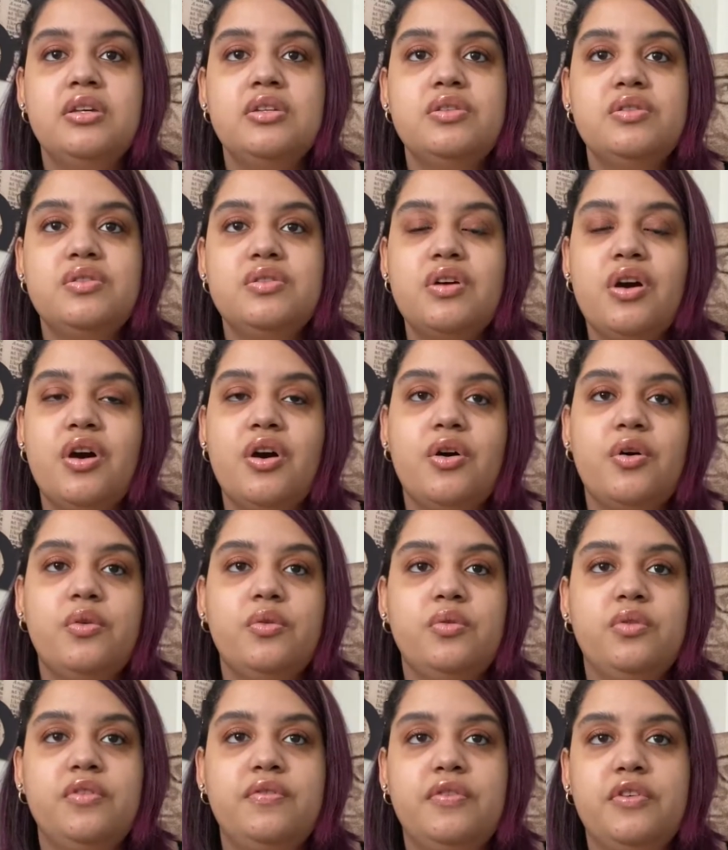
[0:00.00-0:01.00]

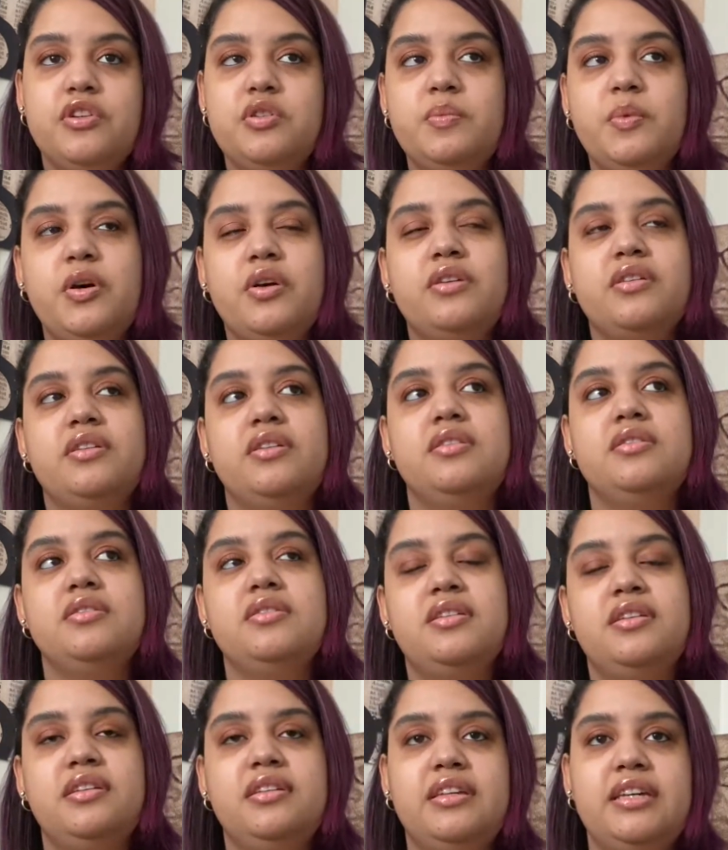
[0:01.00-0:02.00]
So the first book
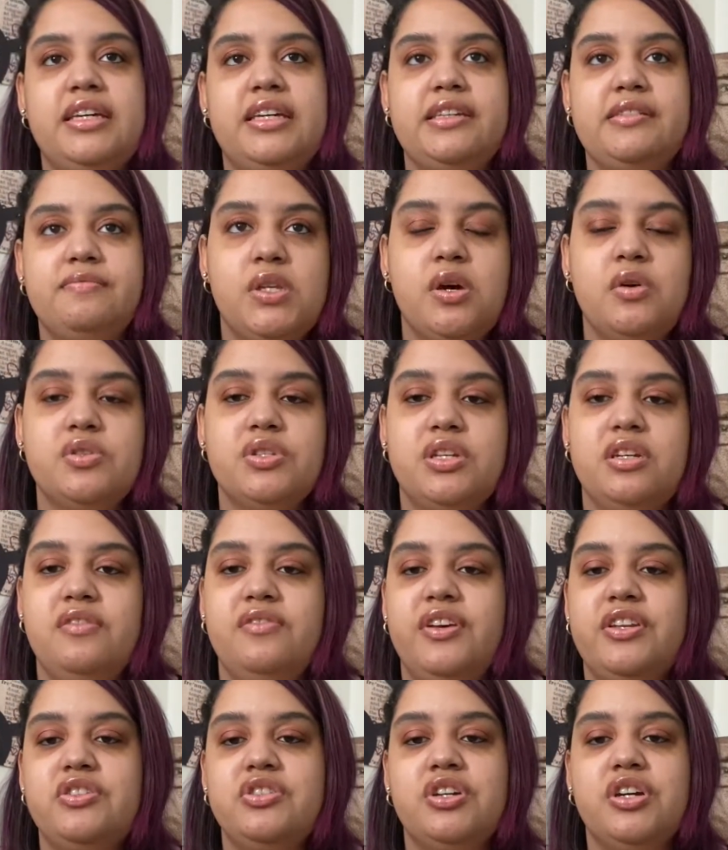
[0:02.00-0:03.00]
Tilly goes on
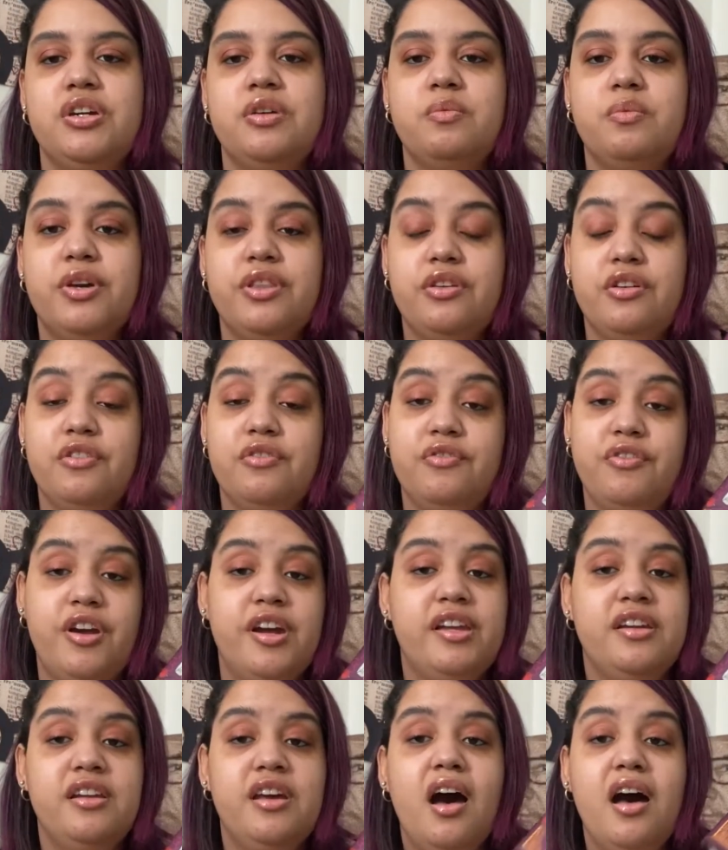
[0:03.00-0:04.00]
adventure with her
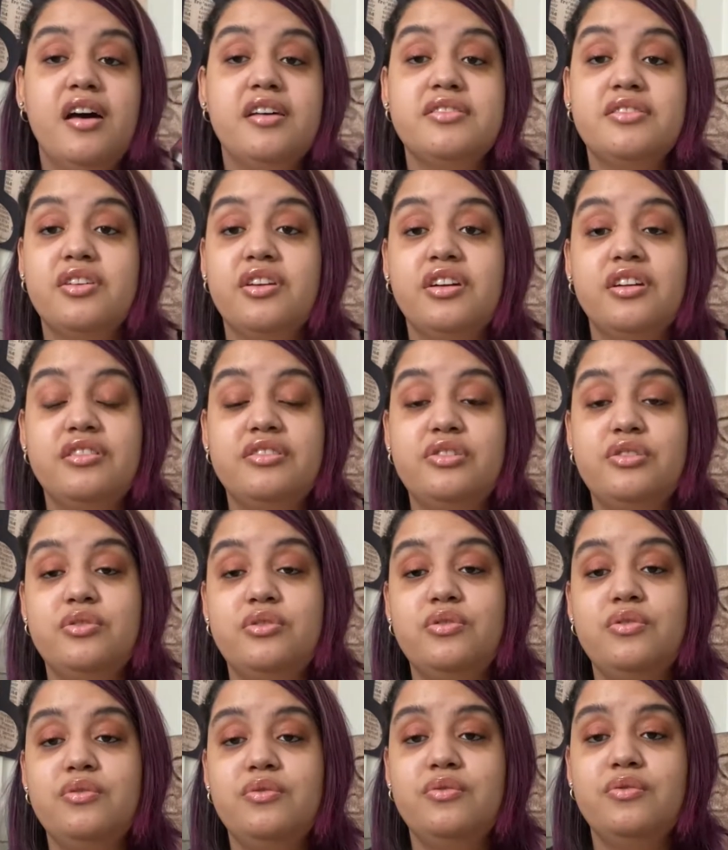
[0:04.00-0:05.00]
friend Oscar
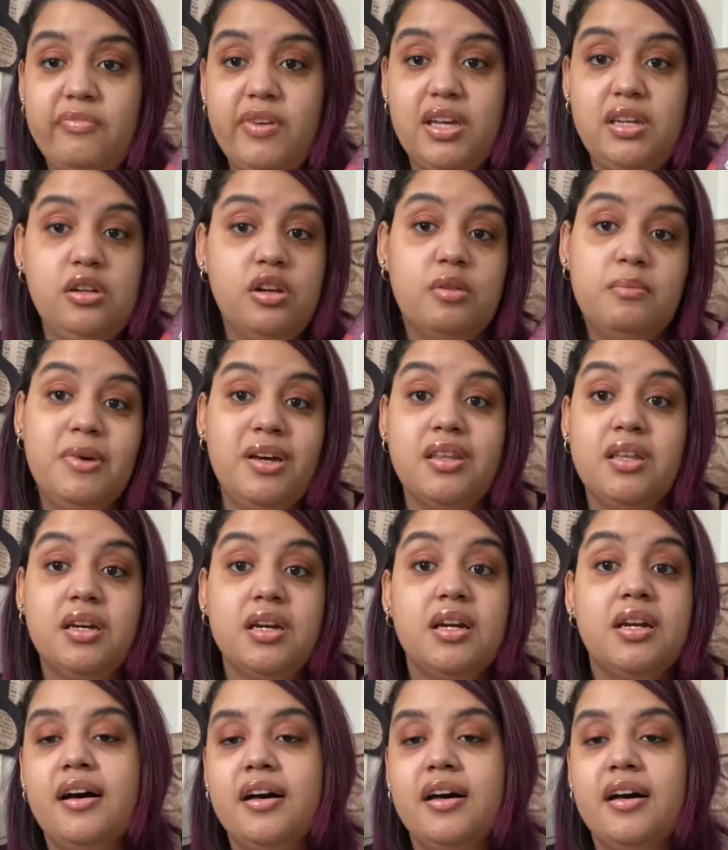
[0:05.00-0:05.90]
to find her mother.